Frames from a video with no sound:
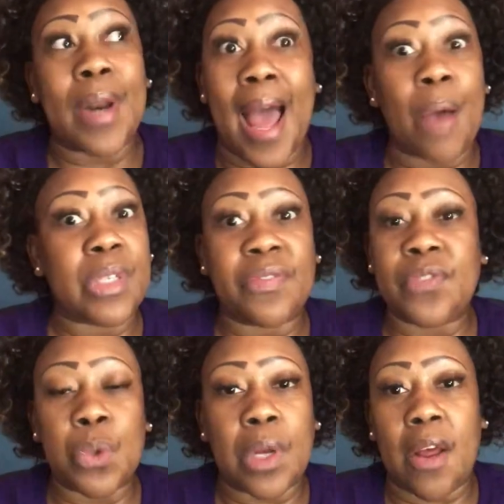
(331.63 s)
when I was
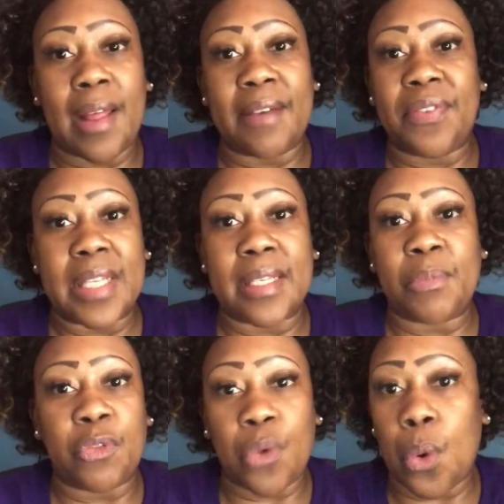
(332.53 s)
doing all that
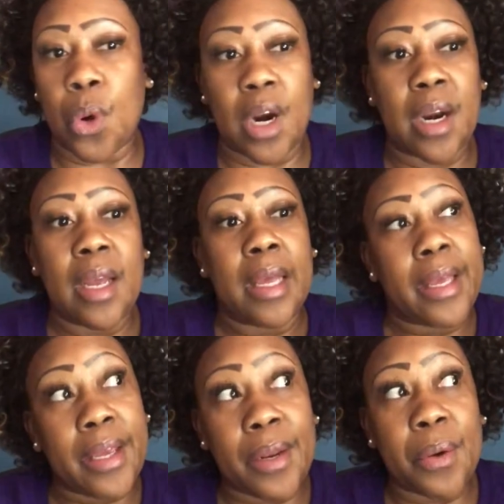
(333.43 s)
fussing before,
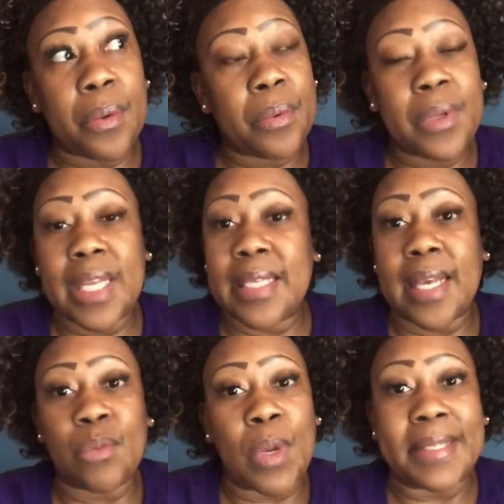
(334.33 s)
it
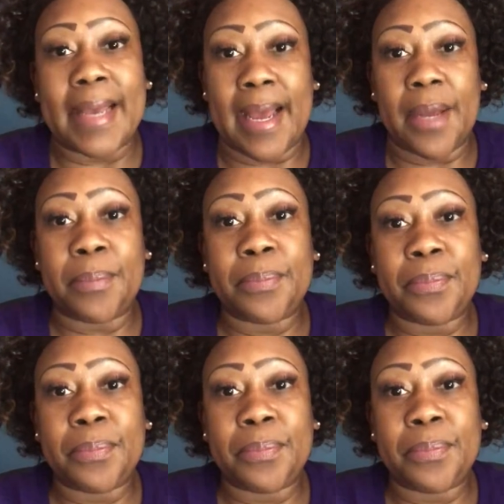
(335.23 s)
takes one time.